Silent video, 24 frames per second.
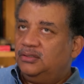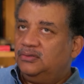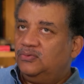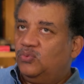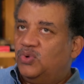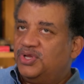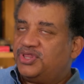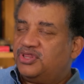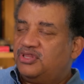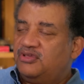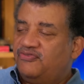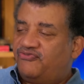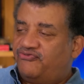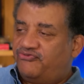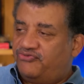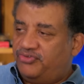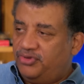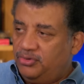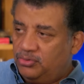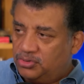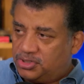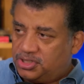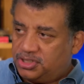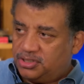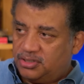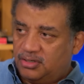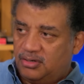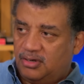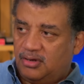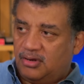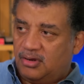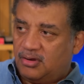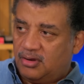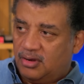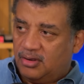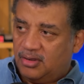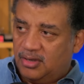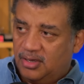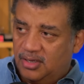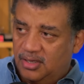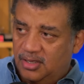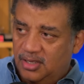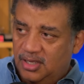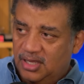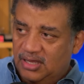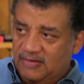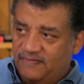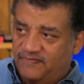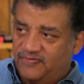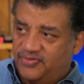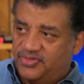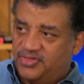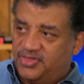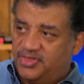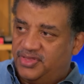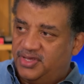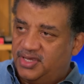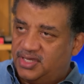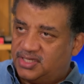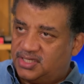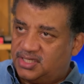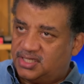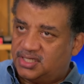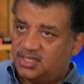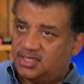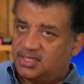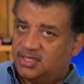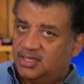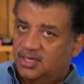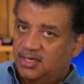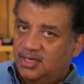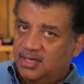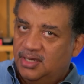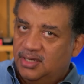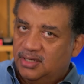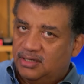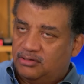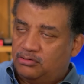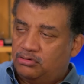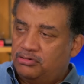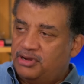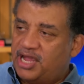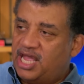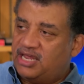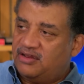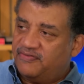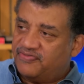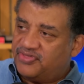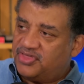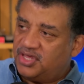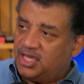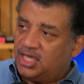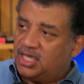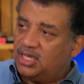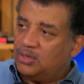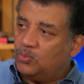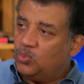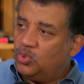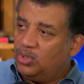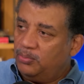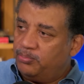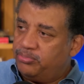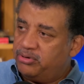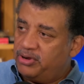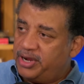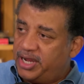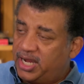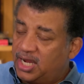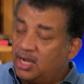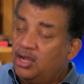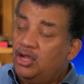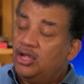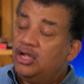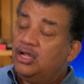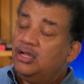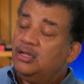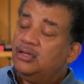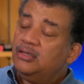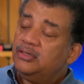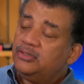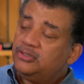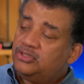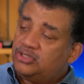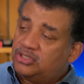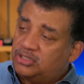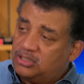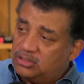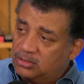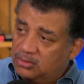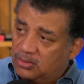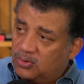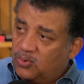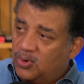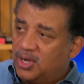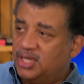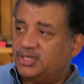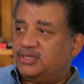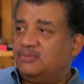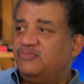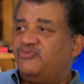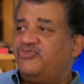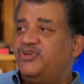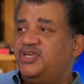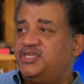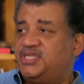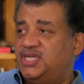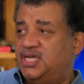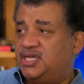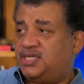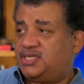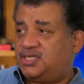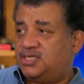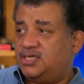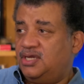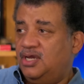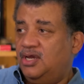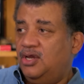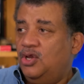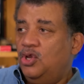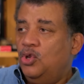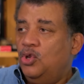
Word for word: what the future of this creative thinking will bring to quantum physics.